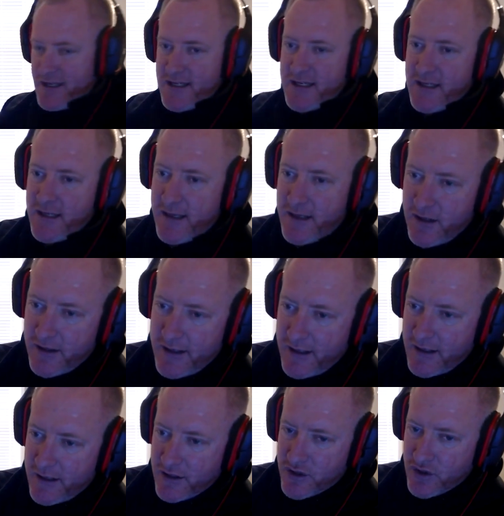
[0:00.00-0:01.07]
a slick looking
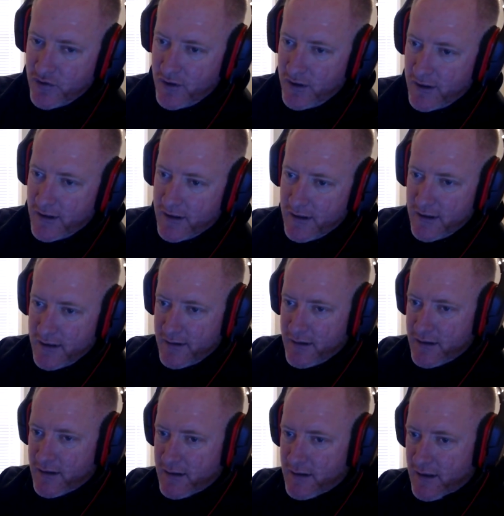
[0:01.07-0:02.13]
controller.
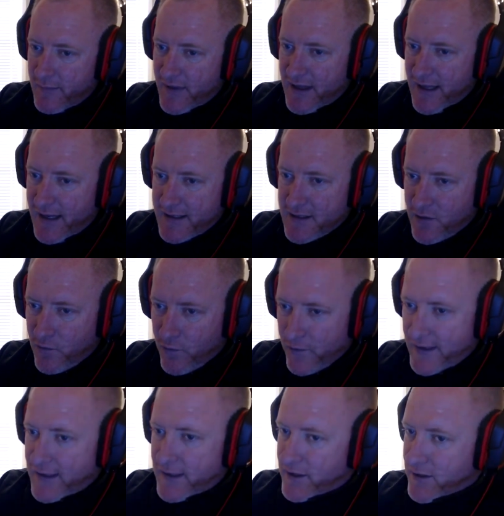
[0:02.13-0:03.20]
I mean, that is a
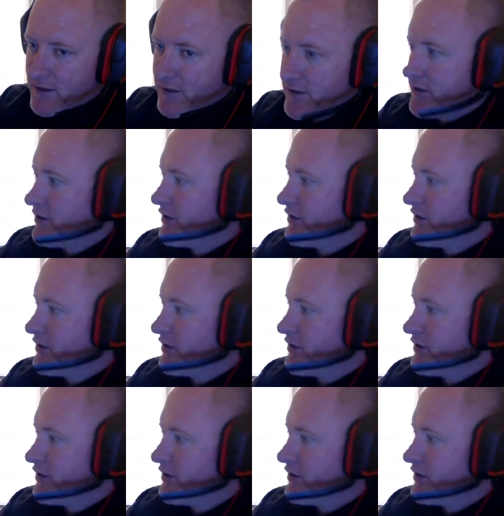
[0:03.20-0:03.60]
really good looking